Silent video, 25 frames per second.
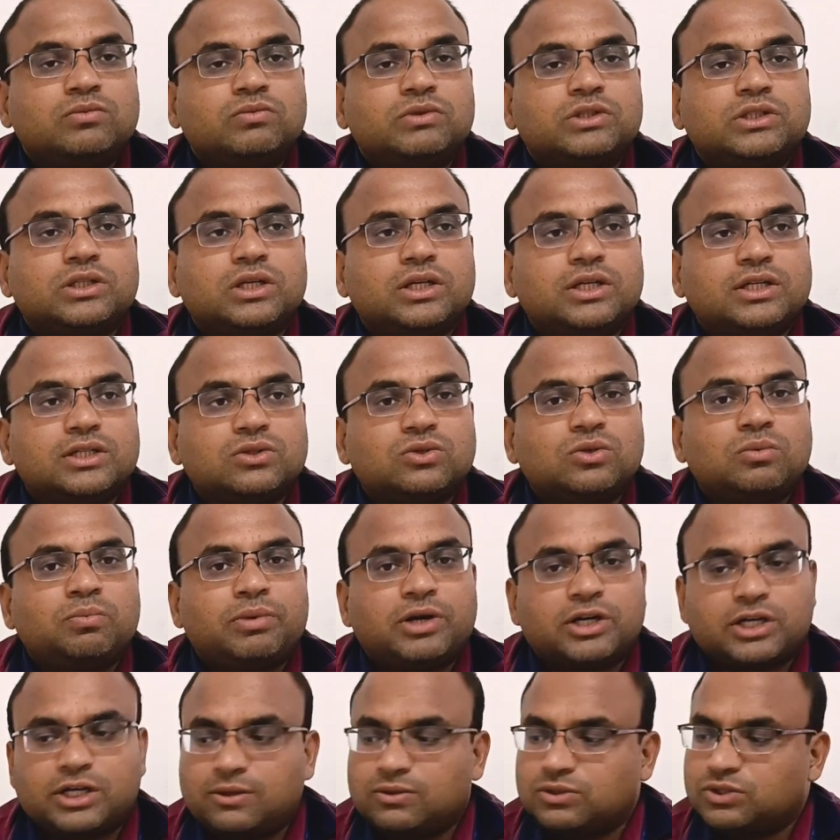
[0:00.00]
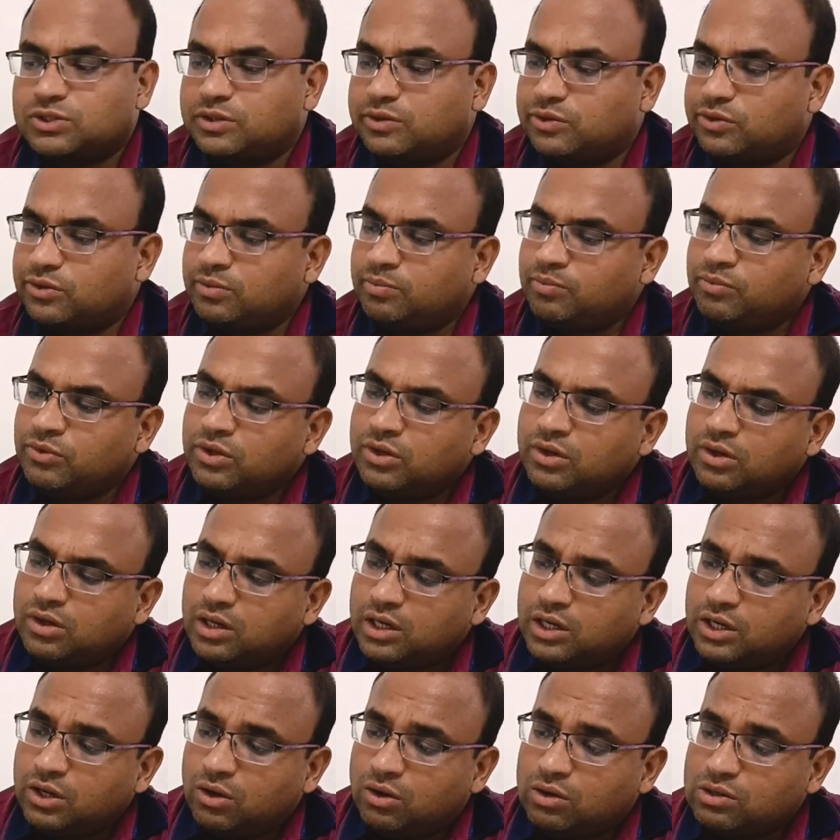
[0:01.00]
which leads to Patau syndrome,
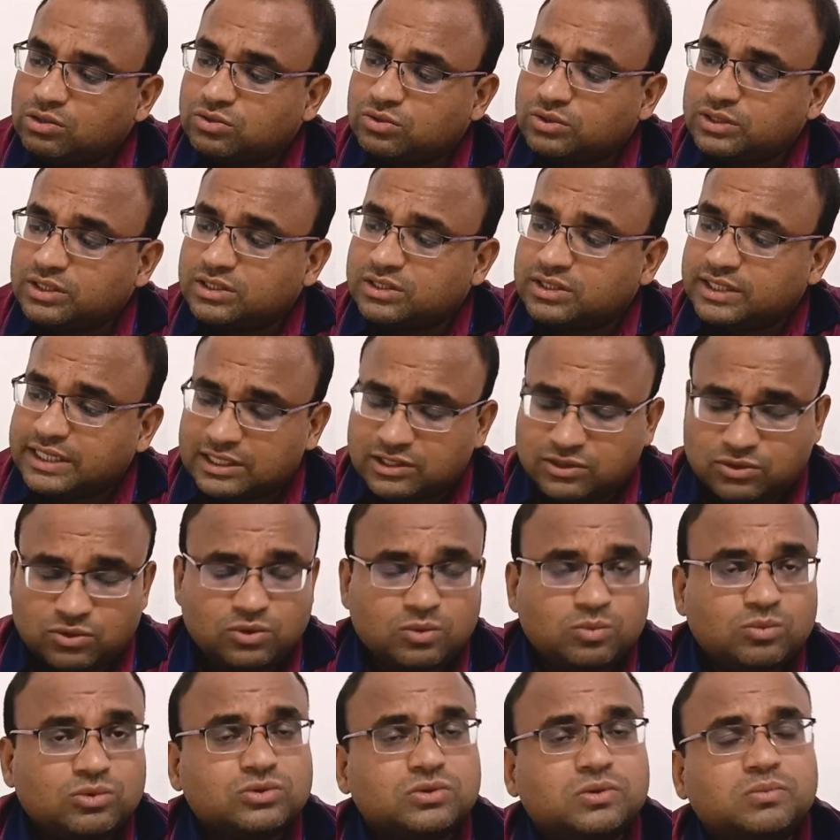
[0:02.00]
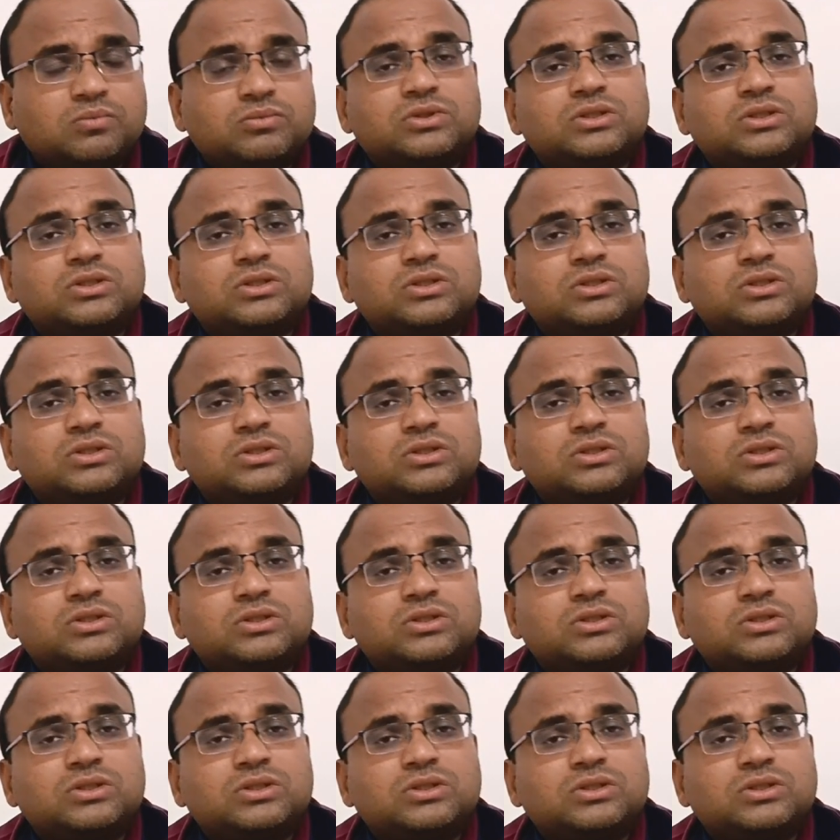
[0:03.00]
and also the sex chromosome.